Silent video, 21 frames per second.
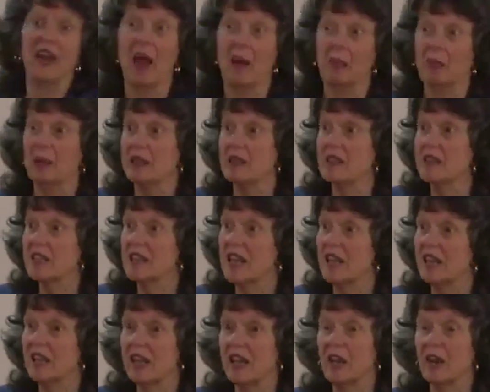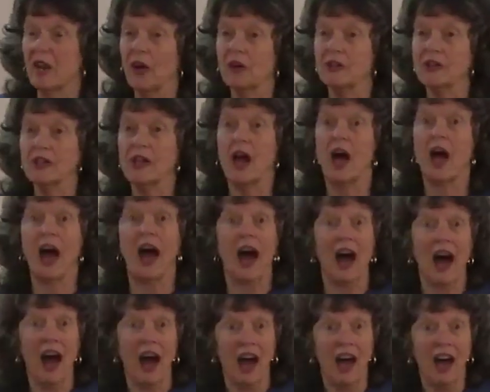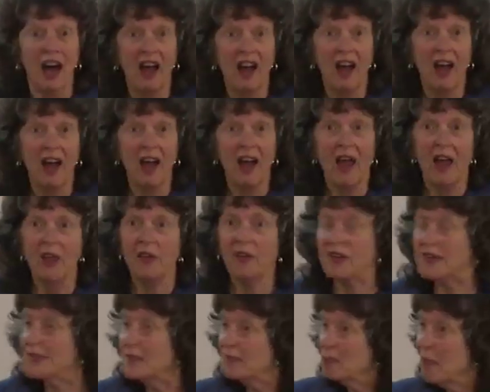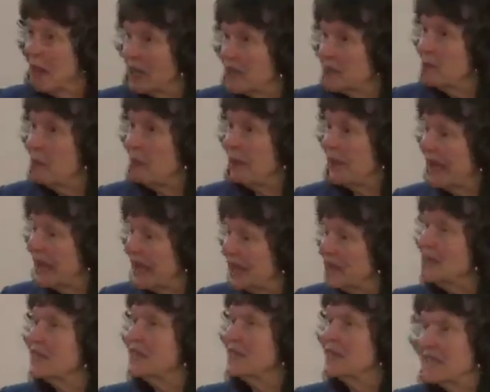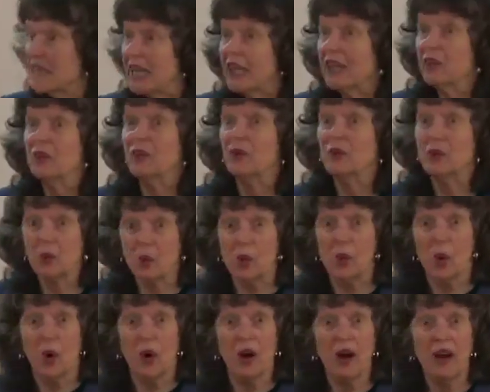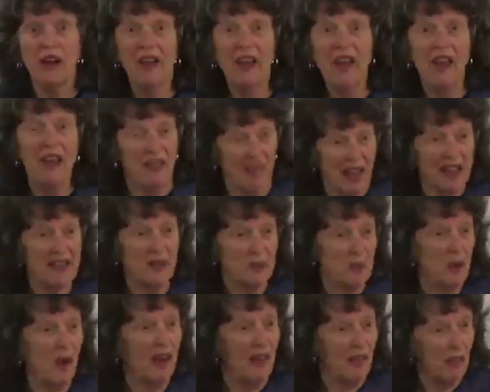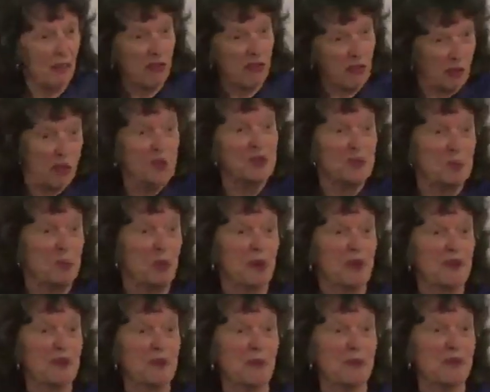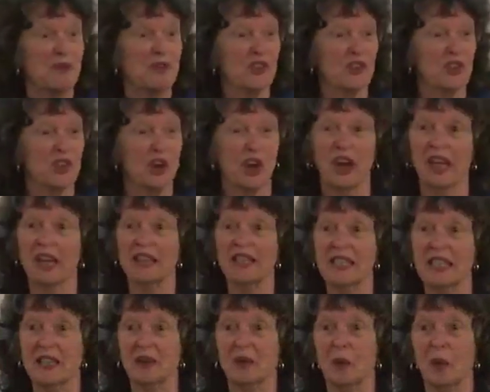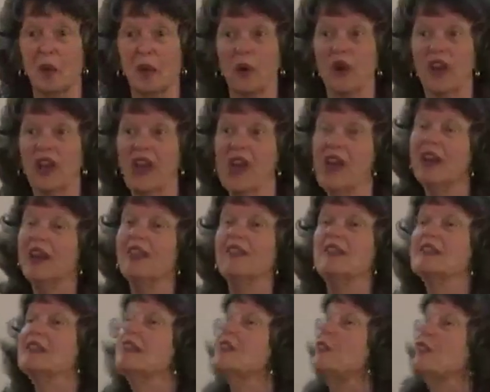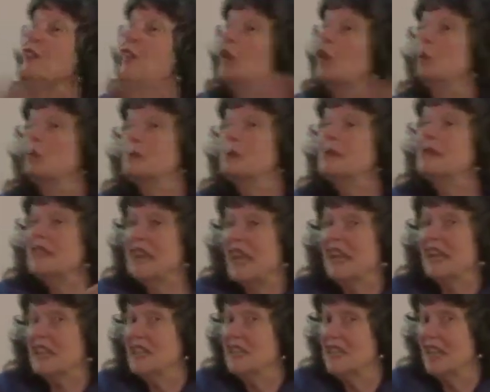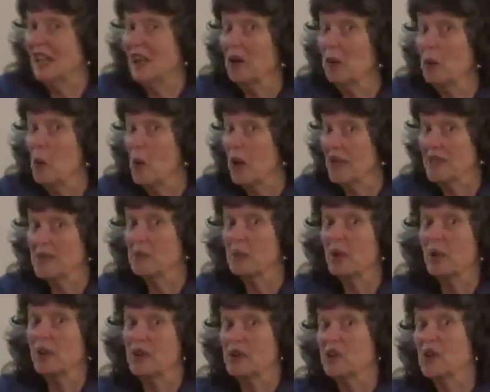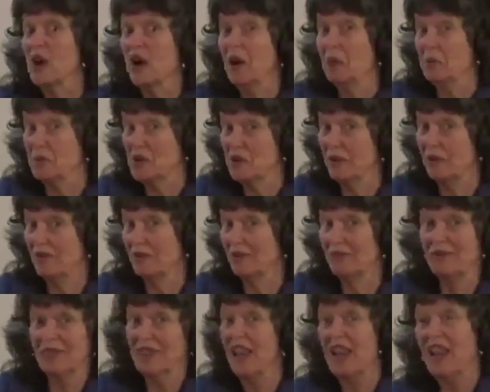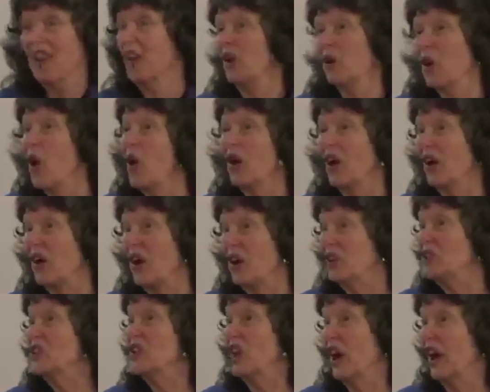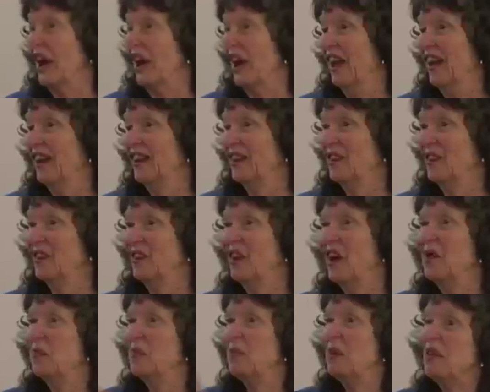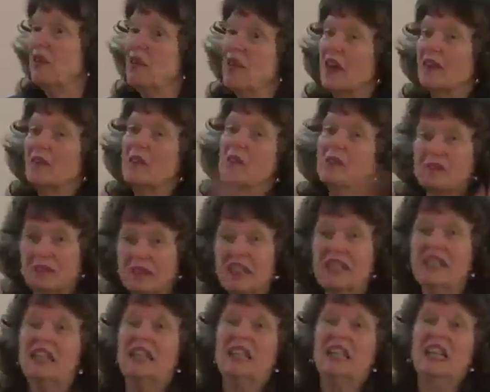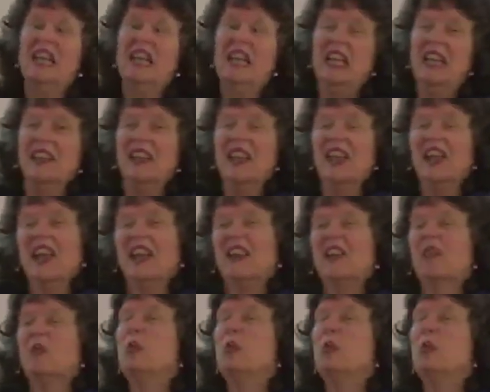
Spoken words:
happens, and he goes, ha, this must be a steel door. That's why the first Buddhist strike didn't work. And this is a film set in once upon a time, long ago China, right? But the